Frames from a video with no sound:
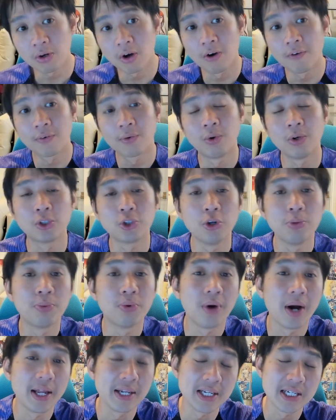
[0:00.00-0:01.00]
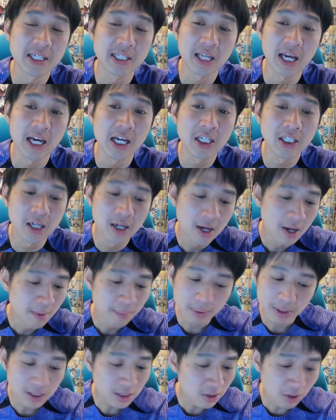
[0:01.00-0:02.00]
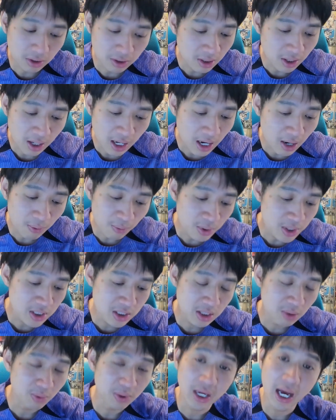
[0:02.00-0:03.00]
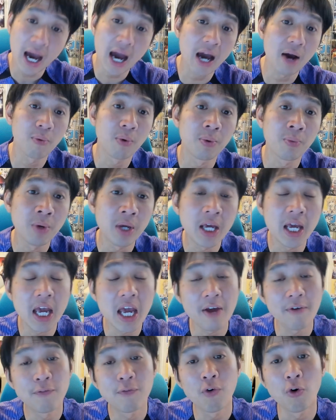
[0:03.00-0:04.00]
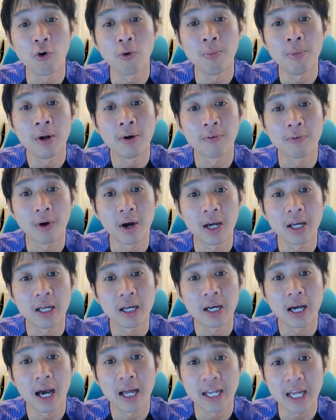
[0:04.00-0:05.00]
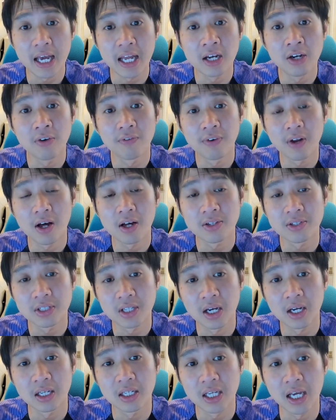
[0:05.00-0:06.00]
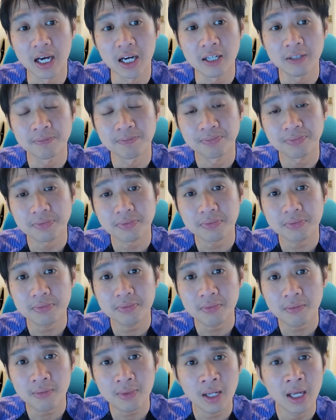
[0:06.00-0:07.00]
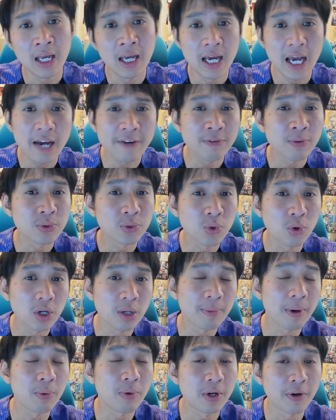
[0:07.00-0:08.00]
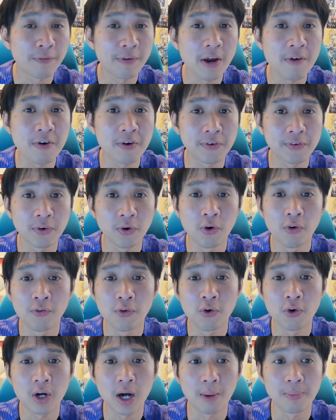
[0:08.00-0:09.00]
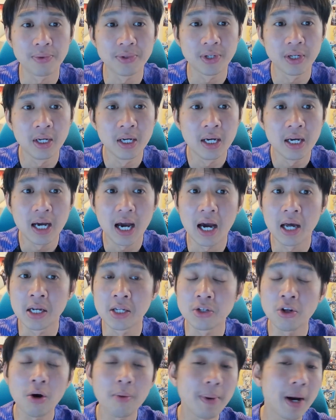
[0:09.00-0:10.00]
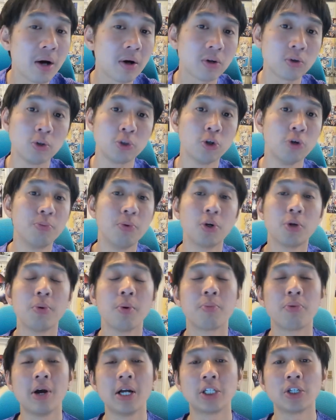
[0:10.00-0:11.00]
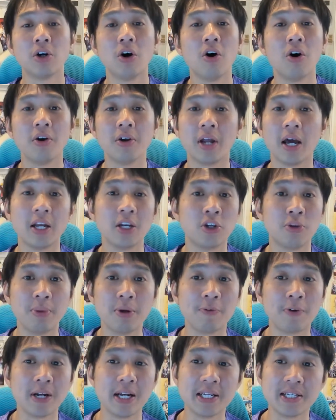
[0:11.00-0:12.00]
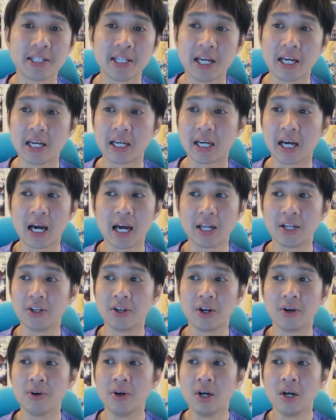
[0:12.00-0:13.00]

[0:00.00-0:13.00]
of quadruple at this stage, but look, when we hit form, right, at the end of last year, everyone was talking about we're the favourites for all 4 cups. And it's not about quadruple to put pressure on and to be realistic. And,